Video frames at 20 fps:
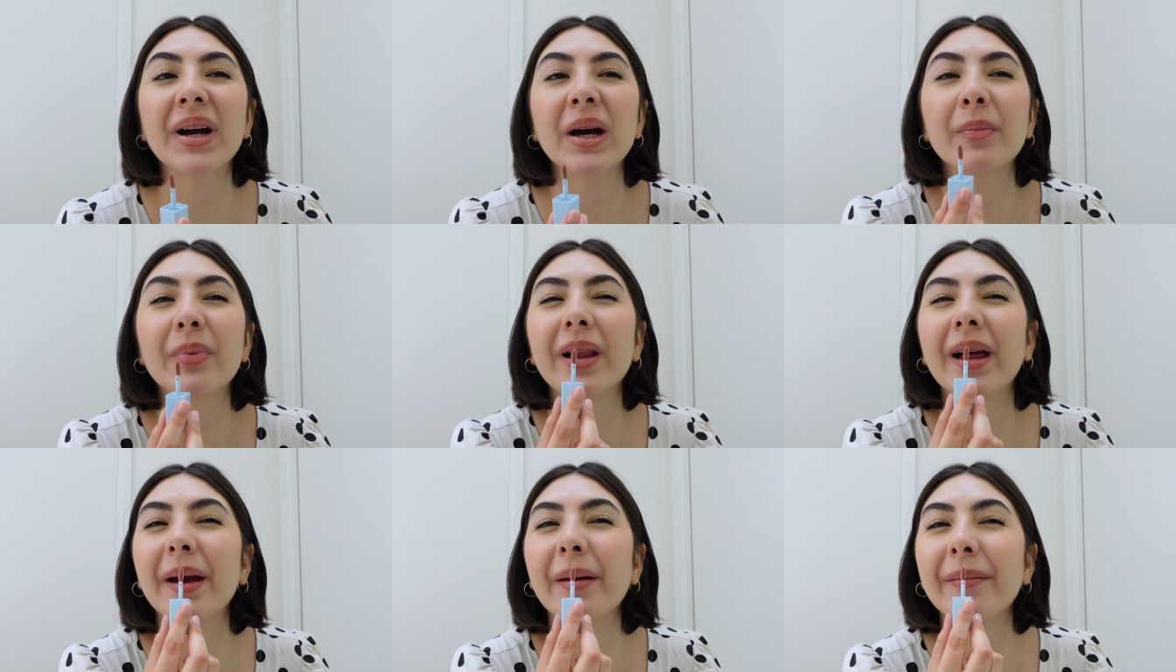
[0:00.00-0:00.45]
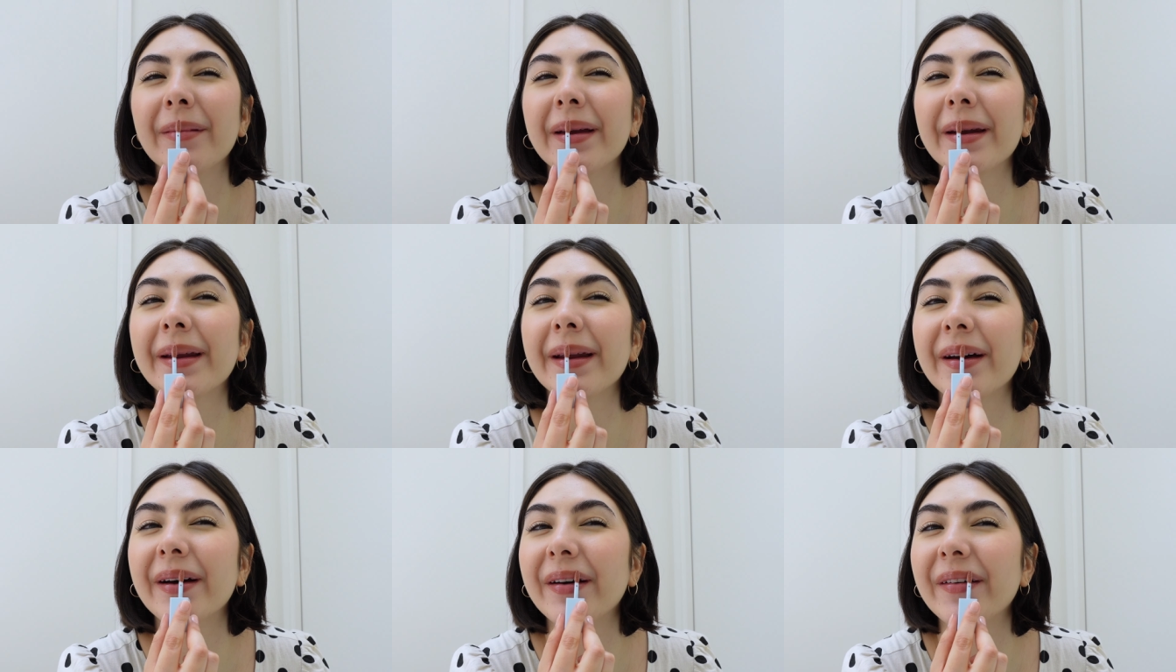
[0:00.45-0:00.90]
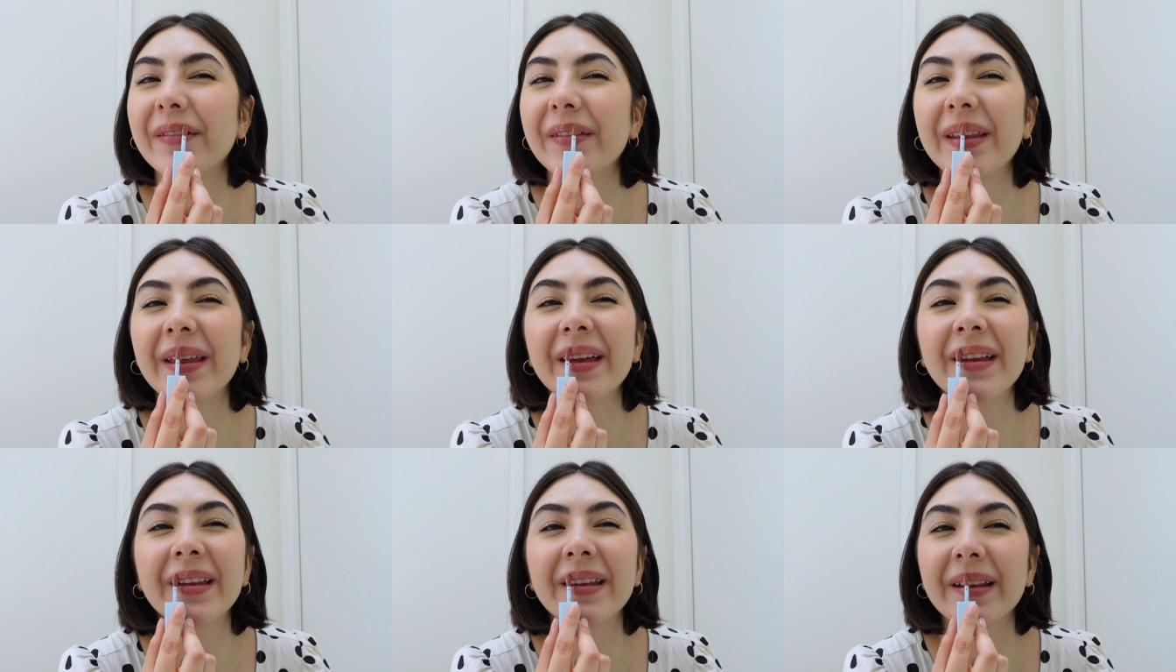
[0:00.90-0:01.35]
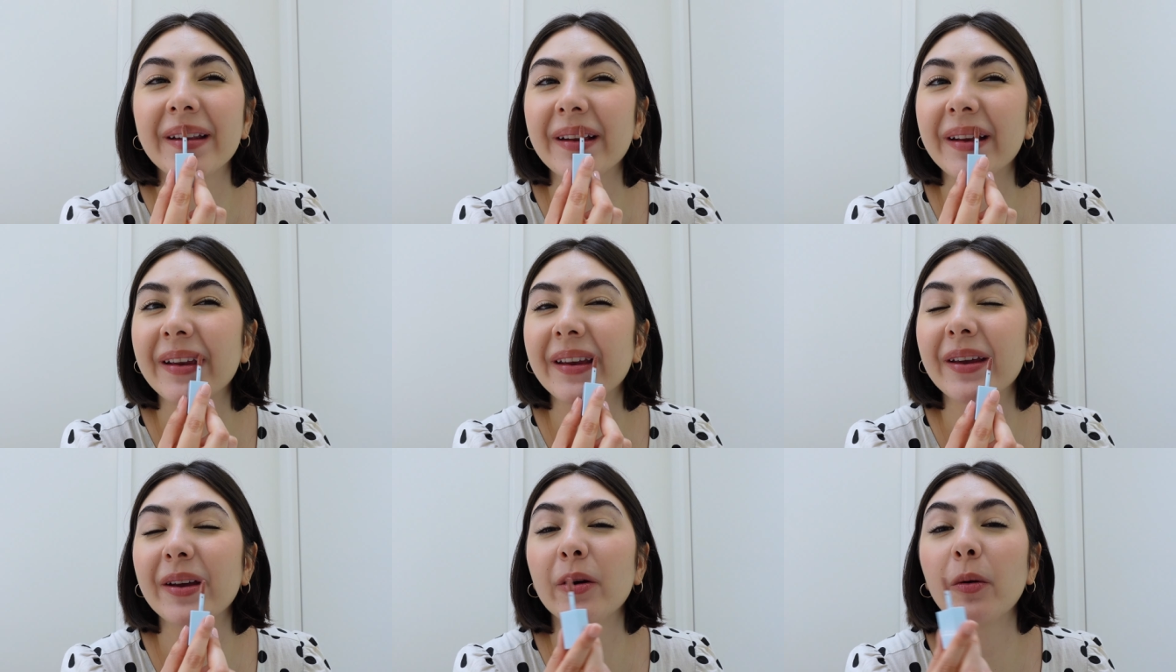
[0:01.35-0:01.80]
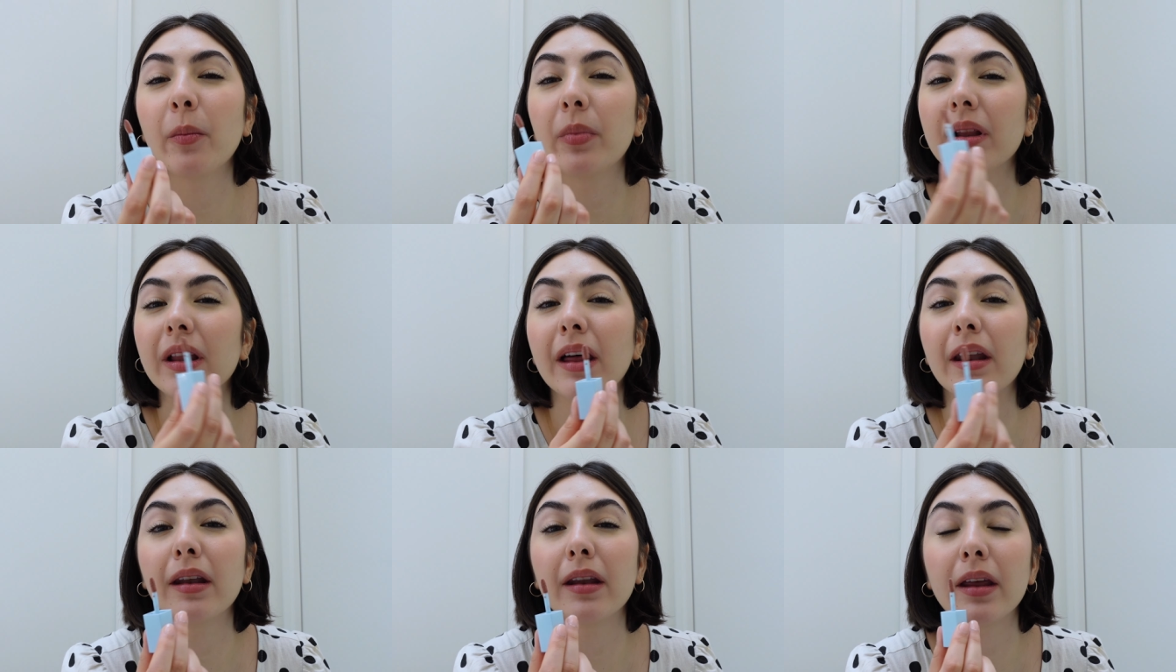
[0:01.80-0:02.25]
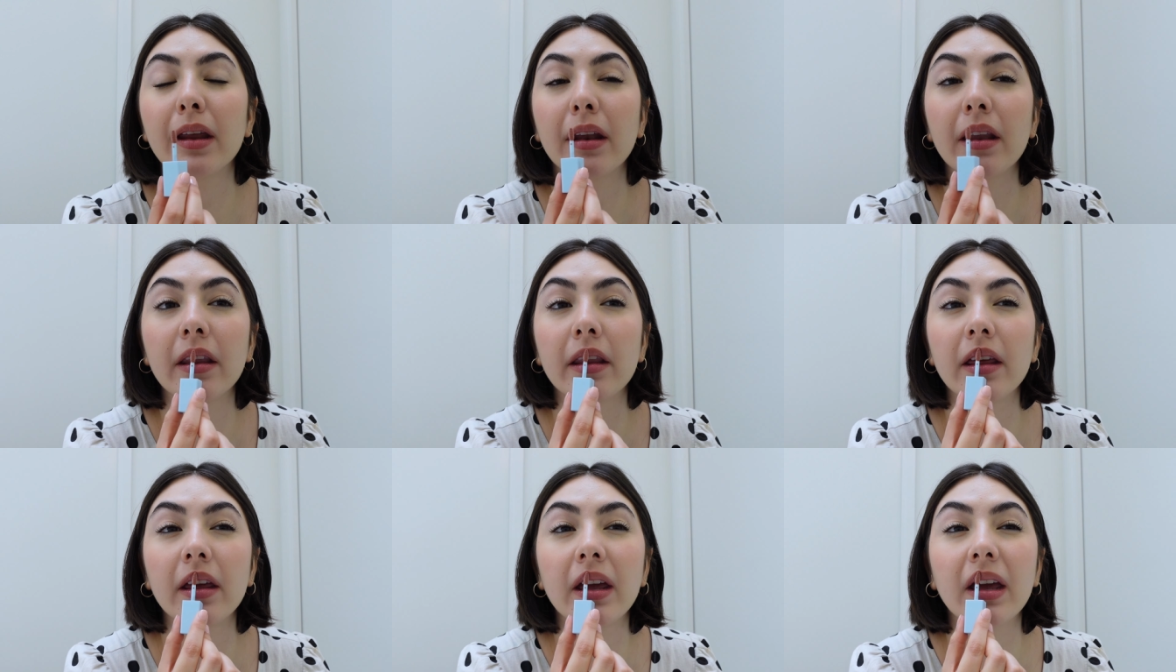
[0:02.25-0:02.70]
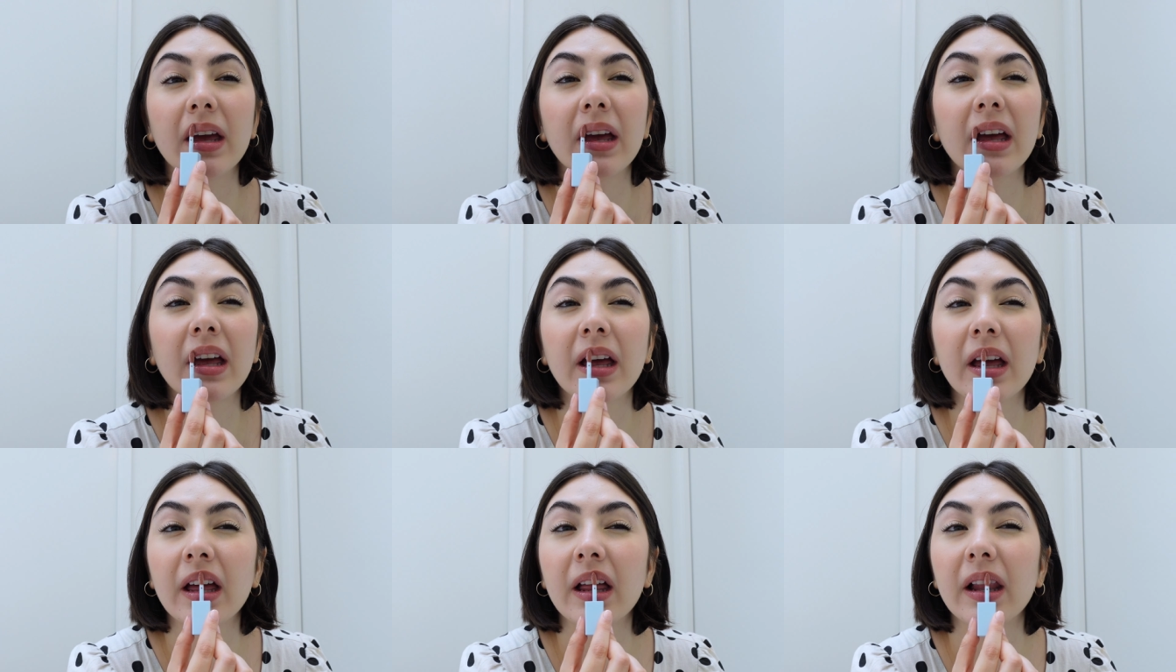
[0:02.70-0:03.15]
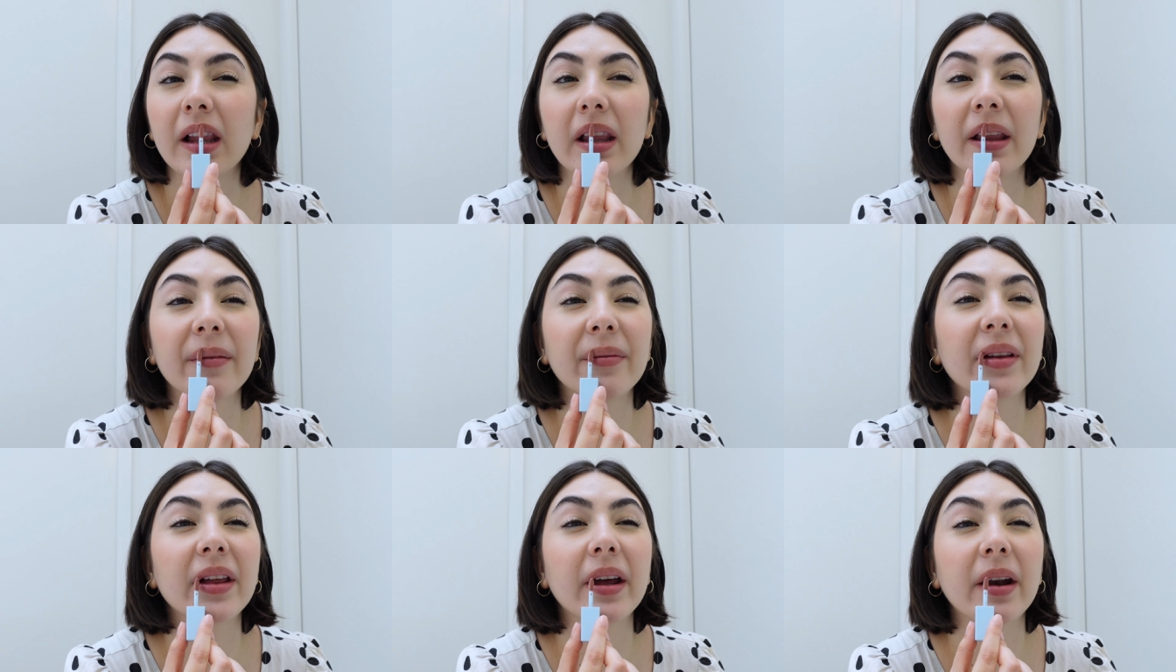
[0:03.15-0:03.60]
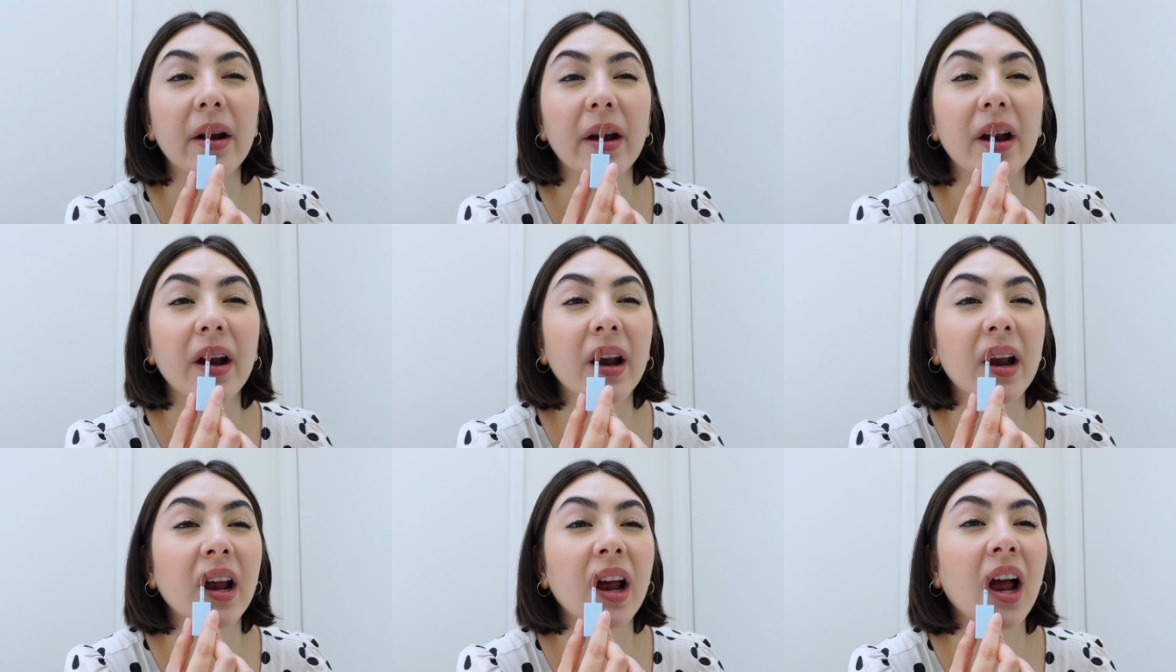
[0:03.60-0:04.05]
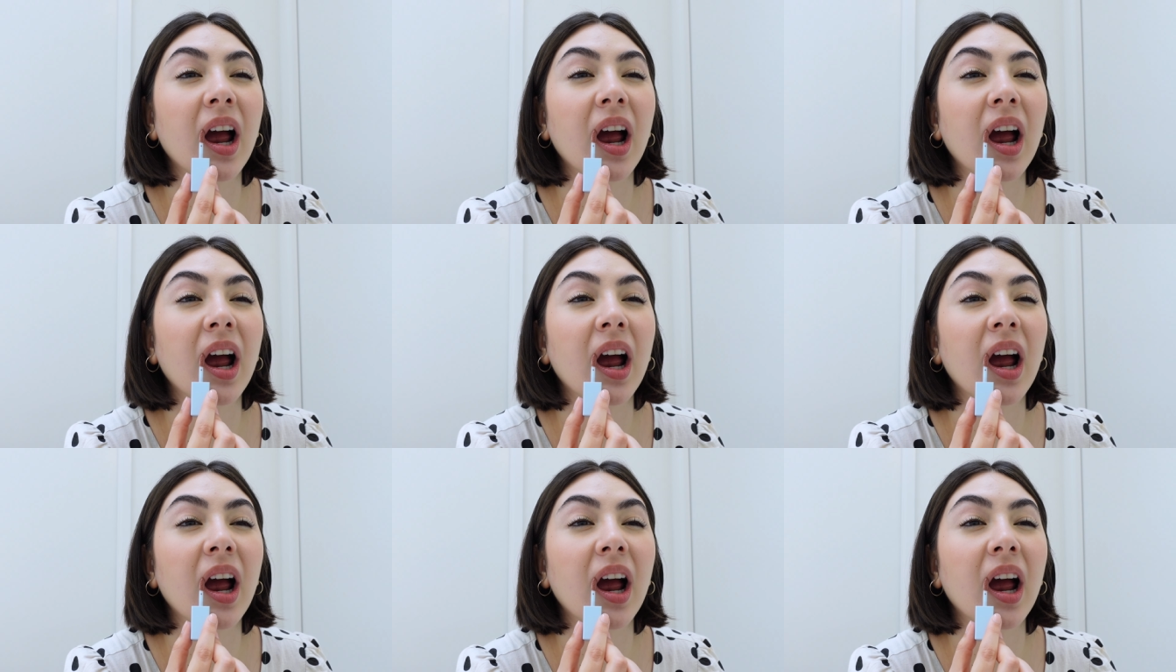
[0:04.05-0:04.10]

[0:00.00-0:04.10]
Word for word: apply a bit of this to blend in the lip liner.